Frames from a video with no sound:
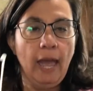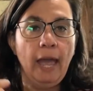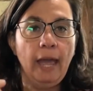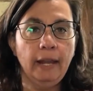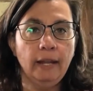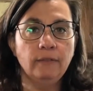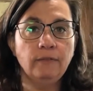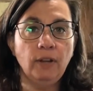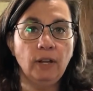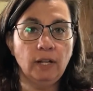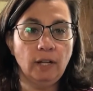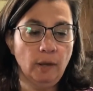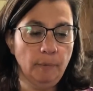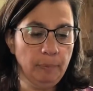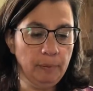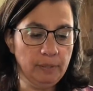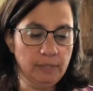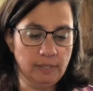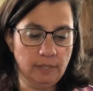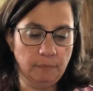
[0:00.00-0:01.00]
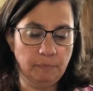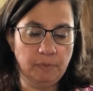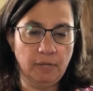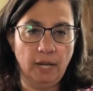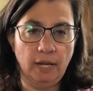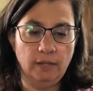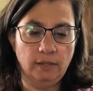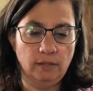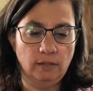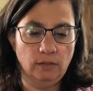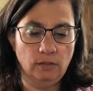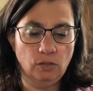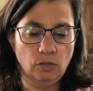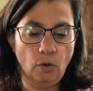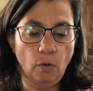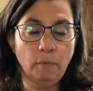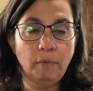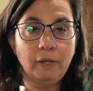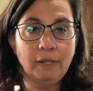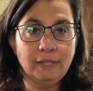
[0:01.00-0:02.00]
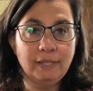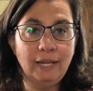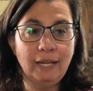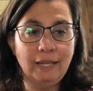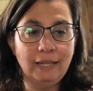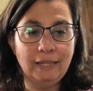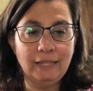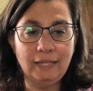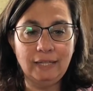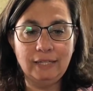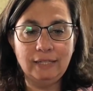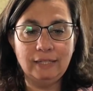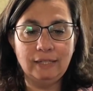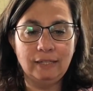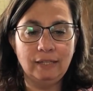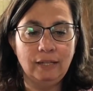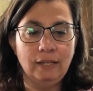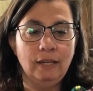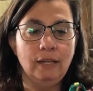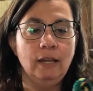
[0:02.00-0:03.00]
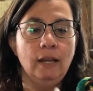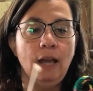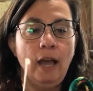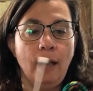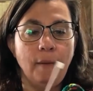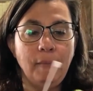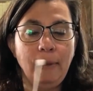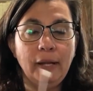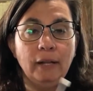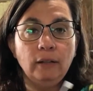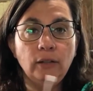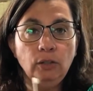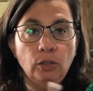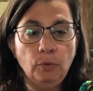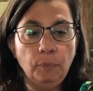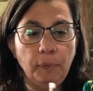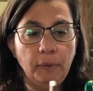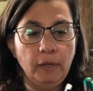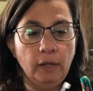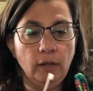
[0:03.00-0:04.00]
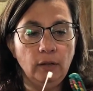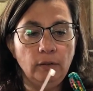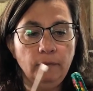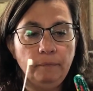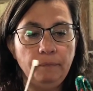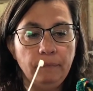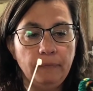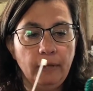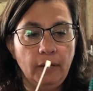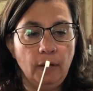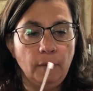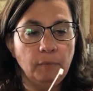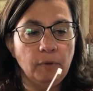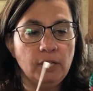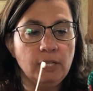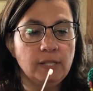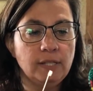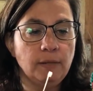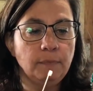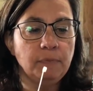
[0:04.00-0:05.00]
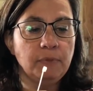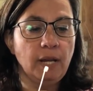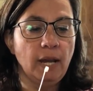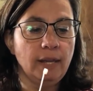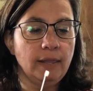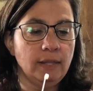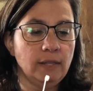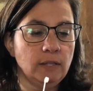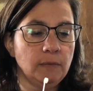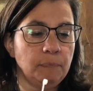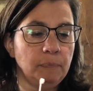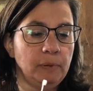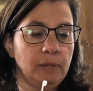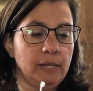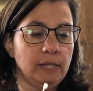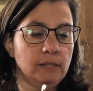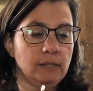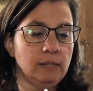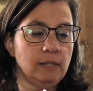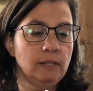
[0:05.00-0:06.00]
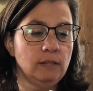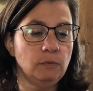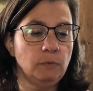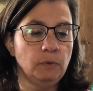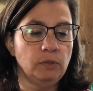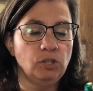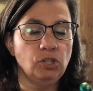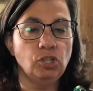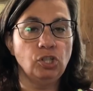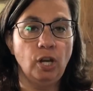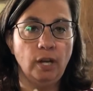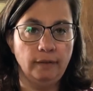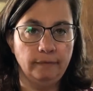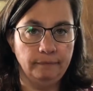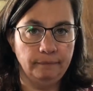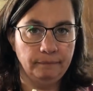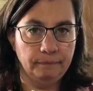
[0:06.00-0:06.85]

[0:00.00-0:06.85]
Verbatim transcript: And I've got a couple of zip ties. So I'm gonna take this, I made a loop here, and I'm gonna zip tie this place, this one shut.